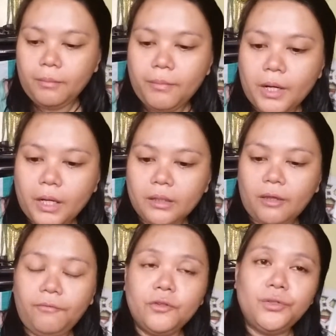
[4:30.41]
but
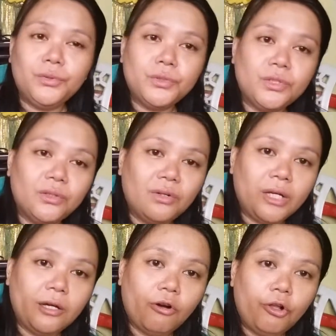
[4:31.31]
if you use a
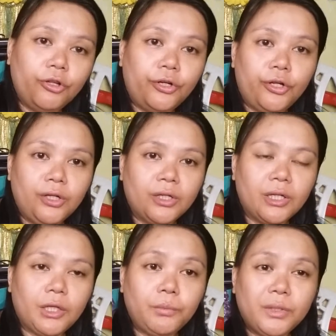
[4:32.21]
gray color,
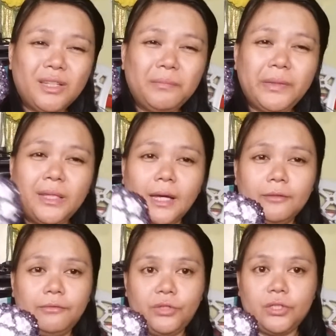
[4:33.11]
it wouldn't be
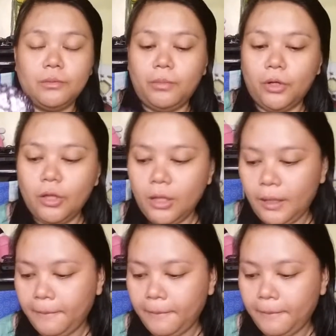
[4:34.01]
that visible.